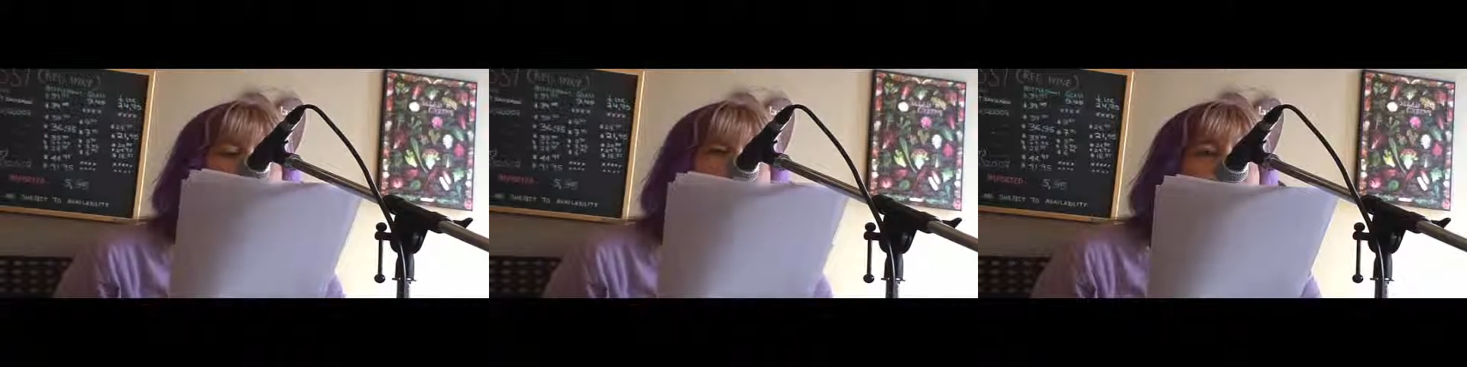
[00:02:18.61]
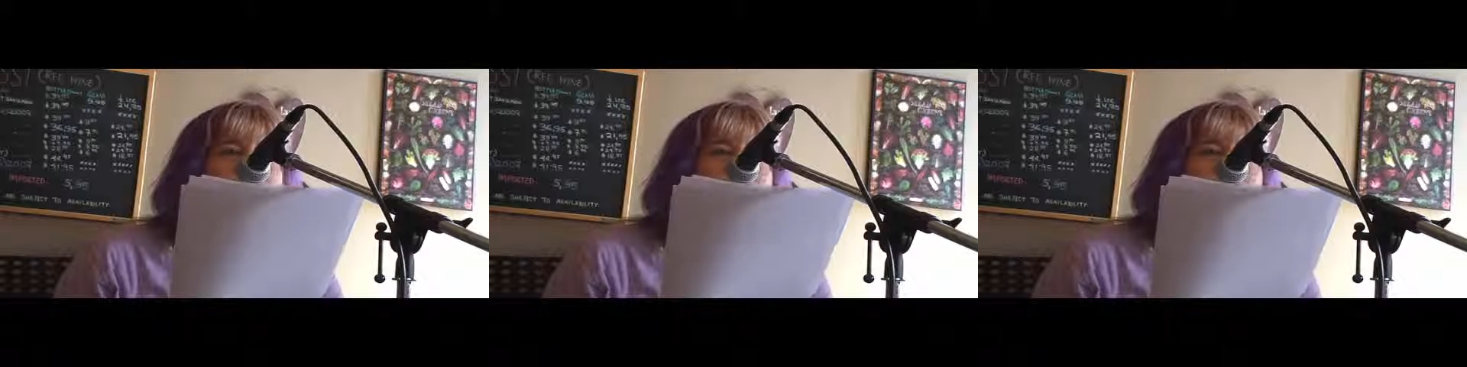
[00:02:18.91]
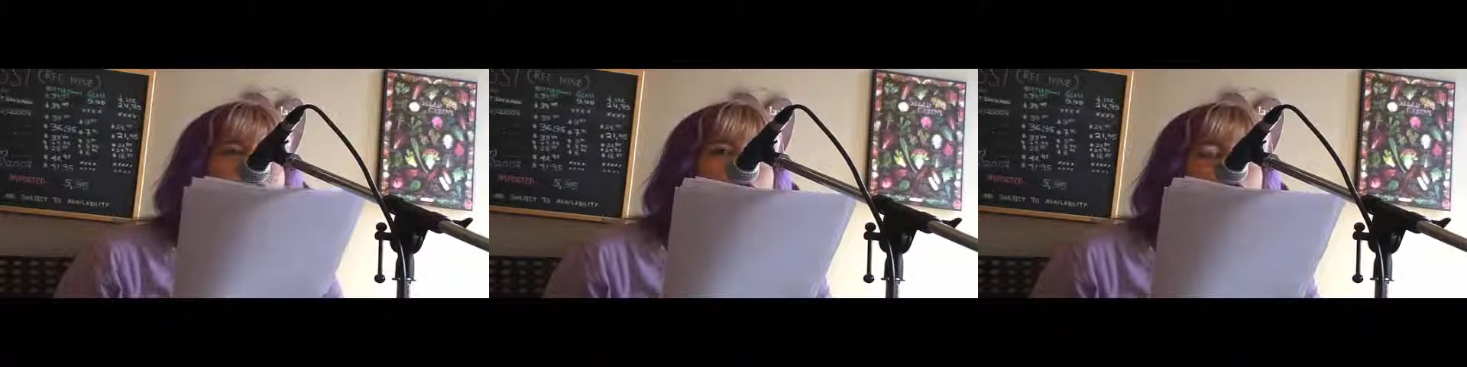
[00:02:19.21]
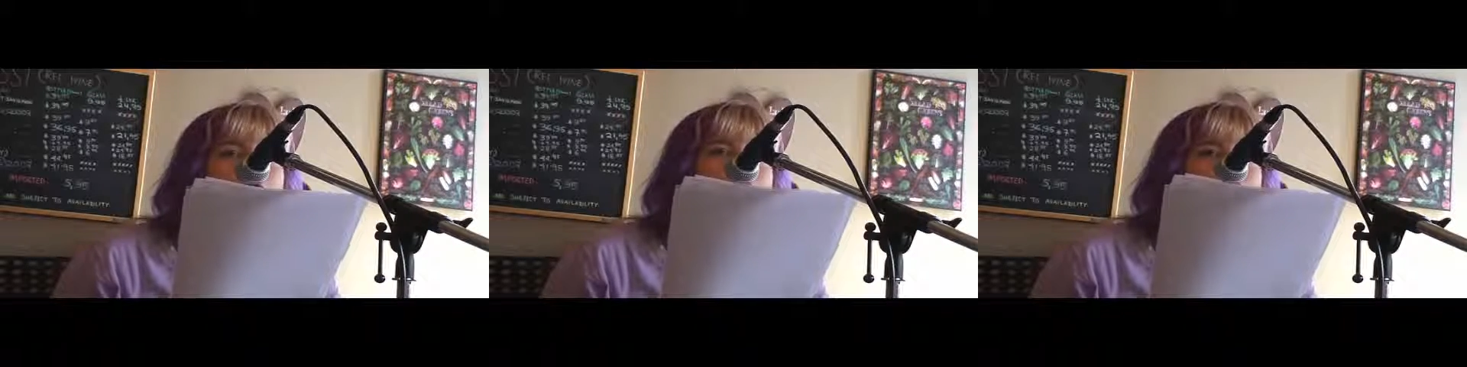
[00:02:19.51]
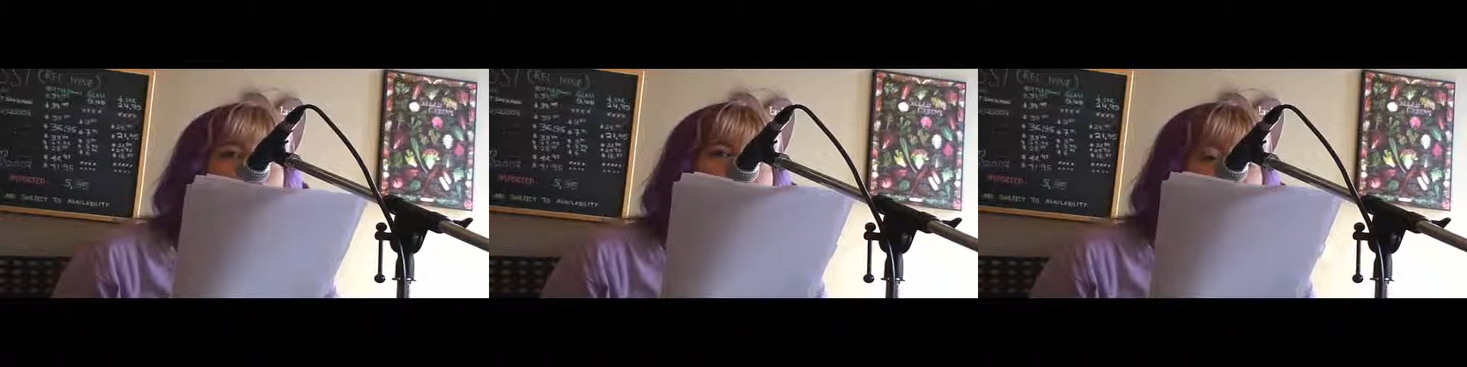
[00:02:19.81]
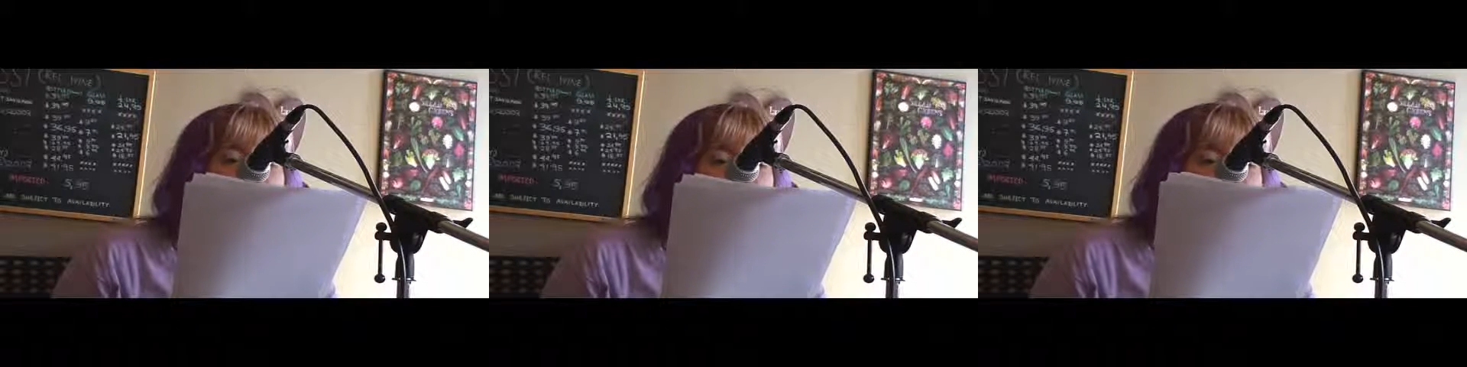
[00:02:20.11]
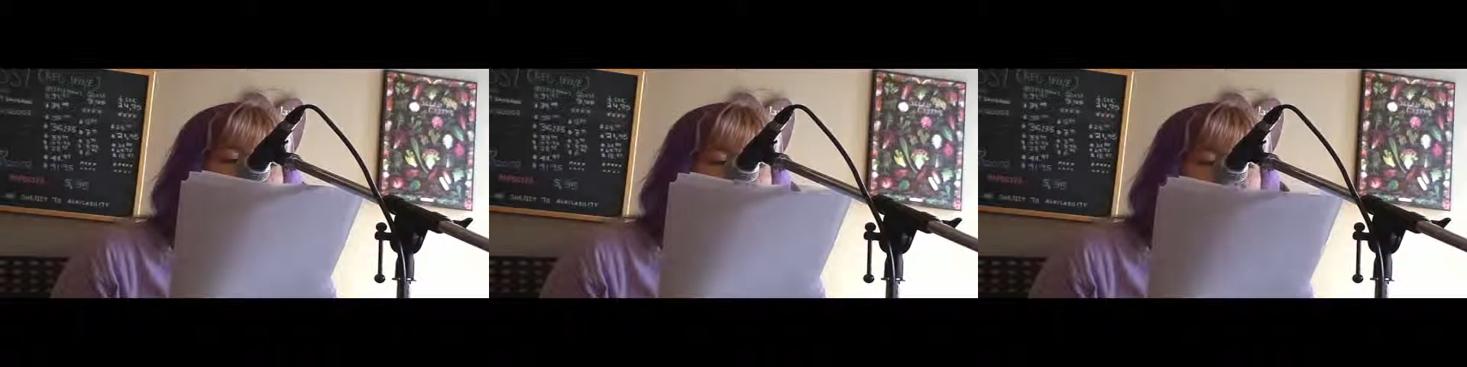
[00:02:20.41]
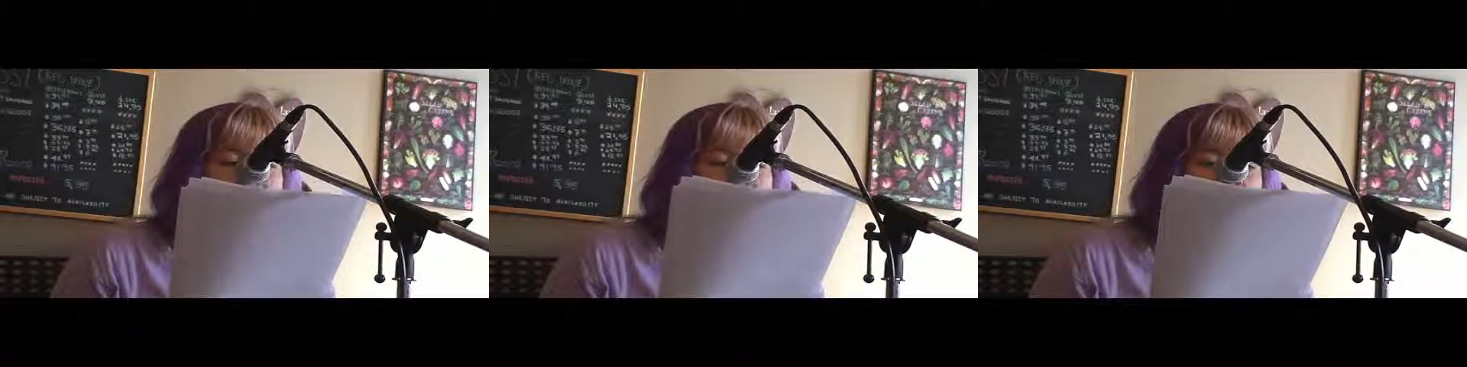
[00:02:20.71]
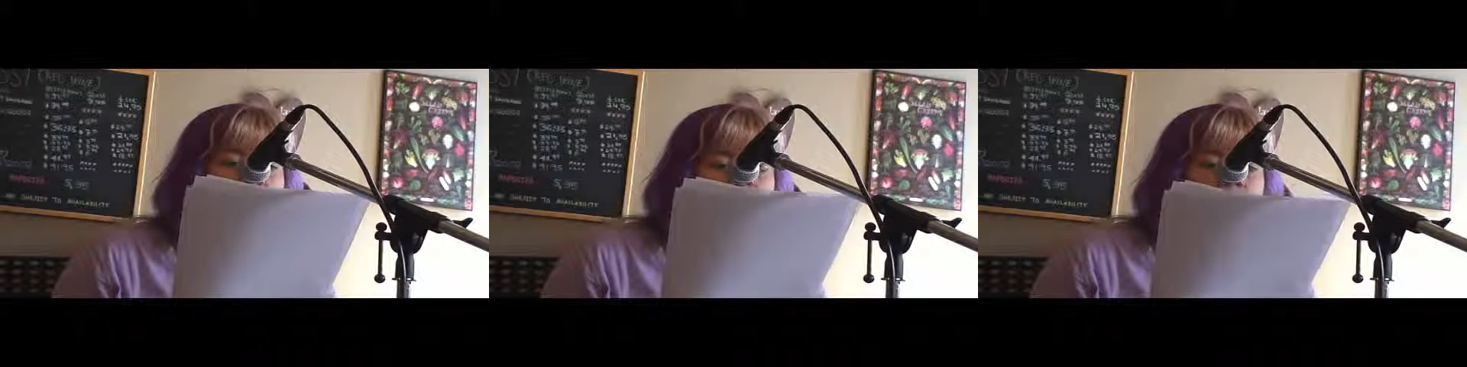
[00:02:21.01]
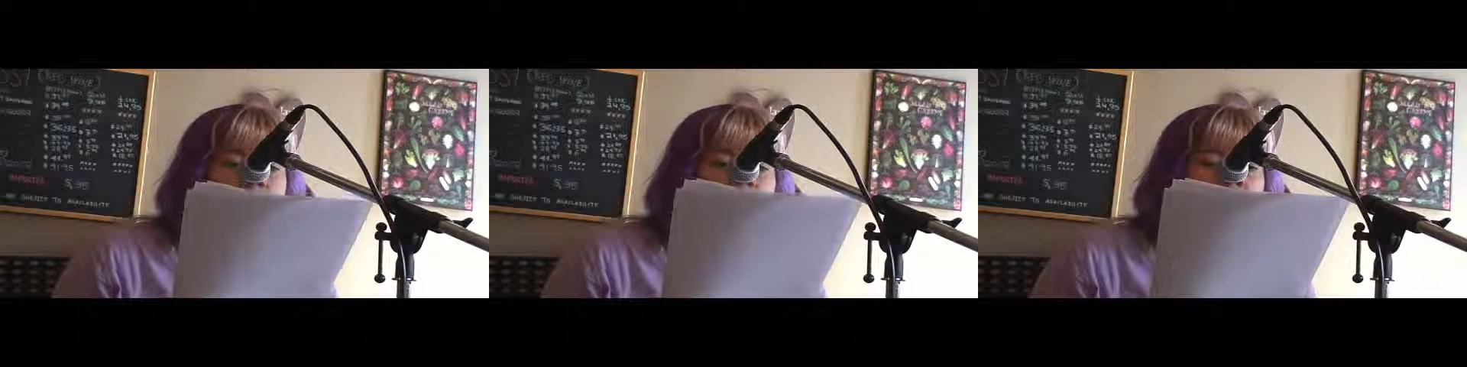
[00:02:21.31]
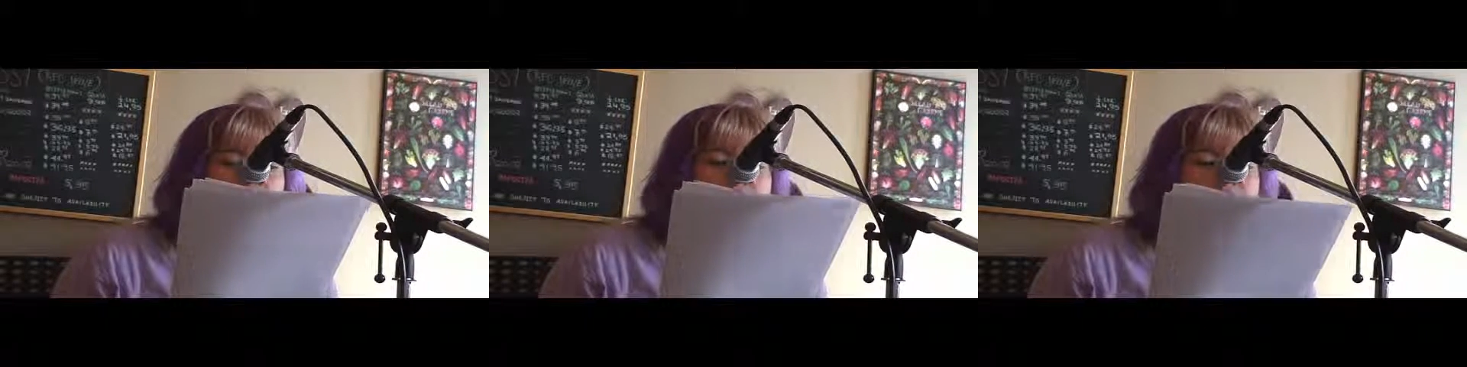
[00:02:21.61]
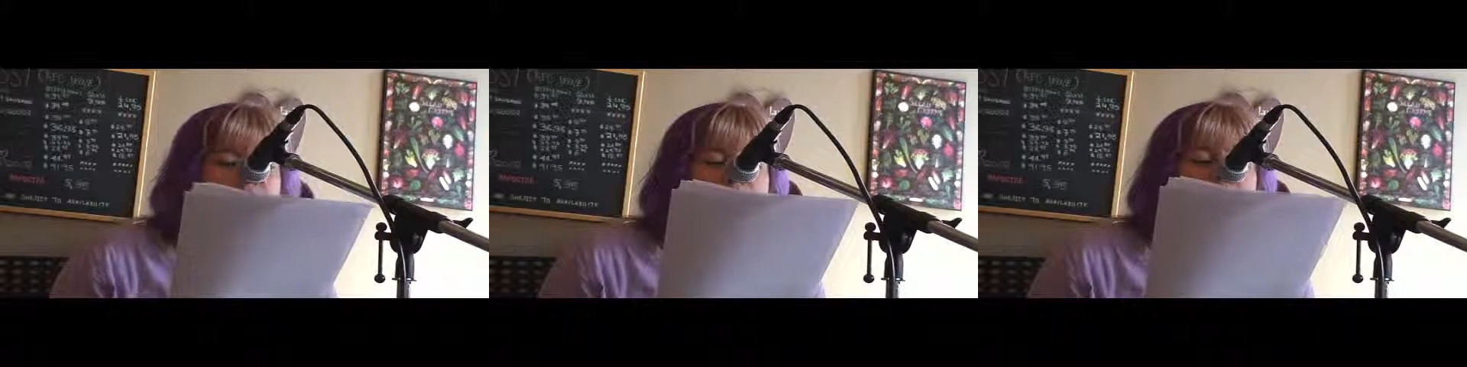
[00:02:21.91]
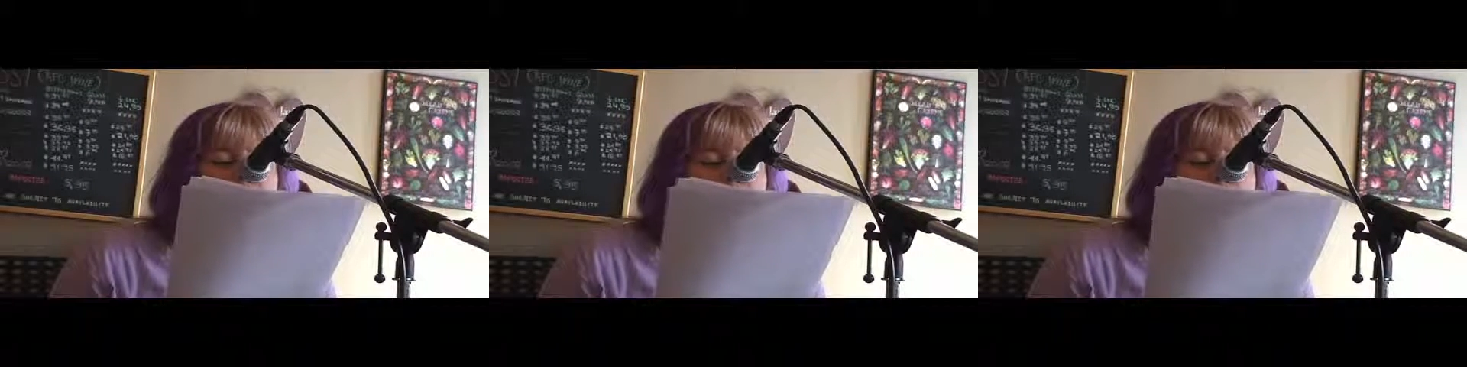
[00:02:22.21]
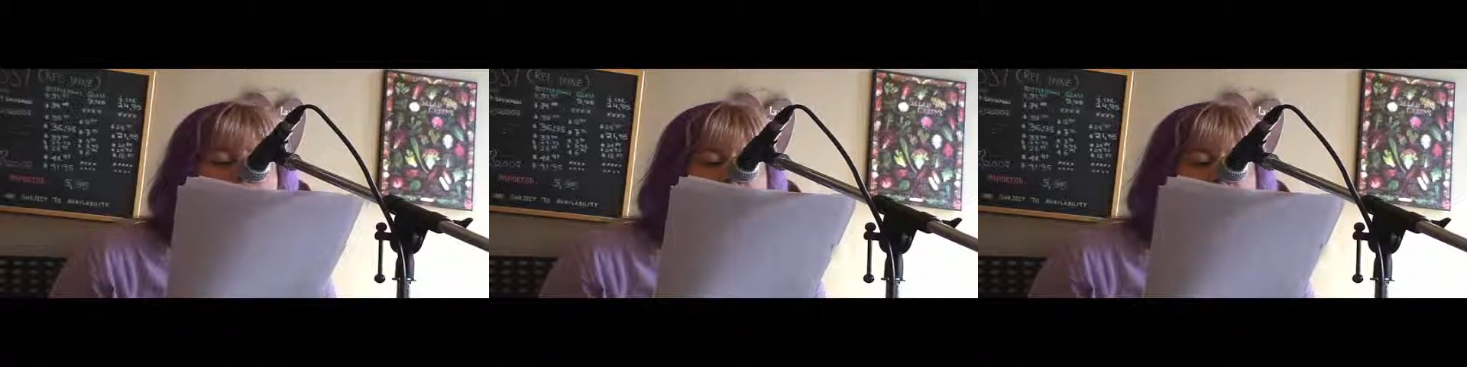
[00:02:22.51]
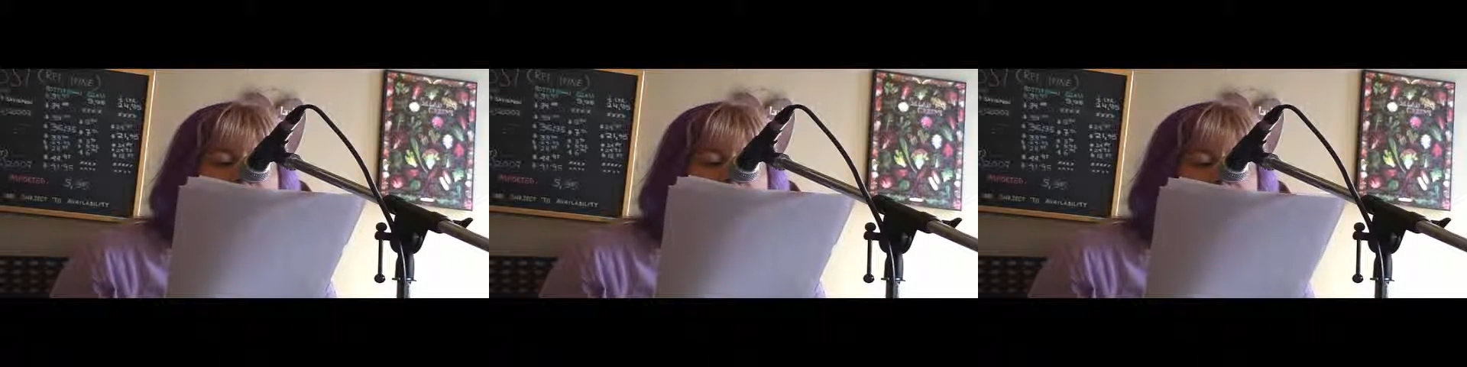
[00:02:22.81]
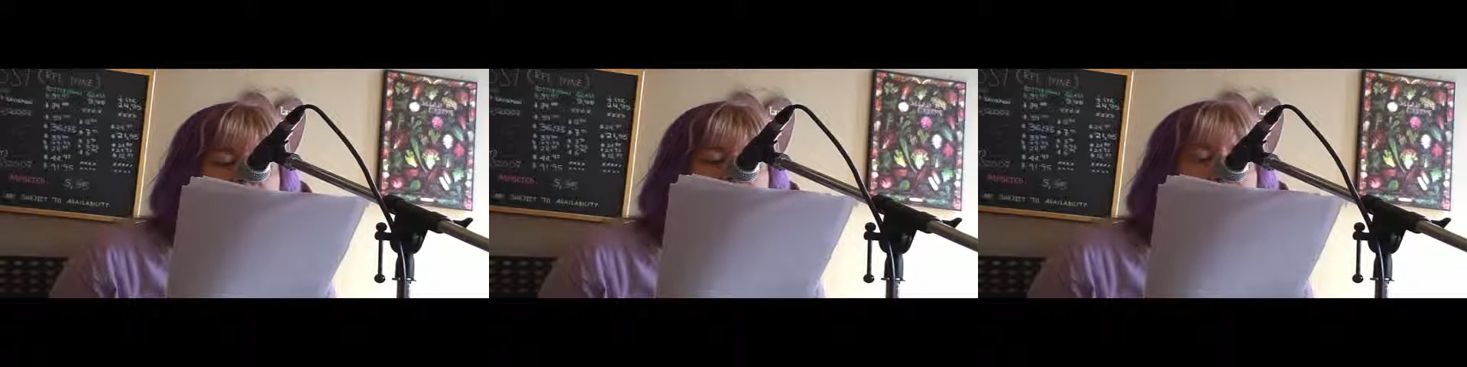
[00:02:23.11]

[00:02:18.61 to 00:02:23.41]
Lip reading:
No face is visible, so there are no lips to read.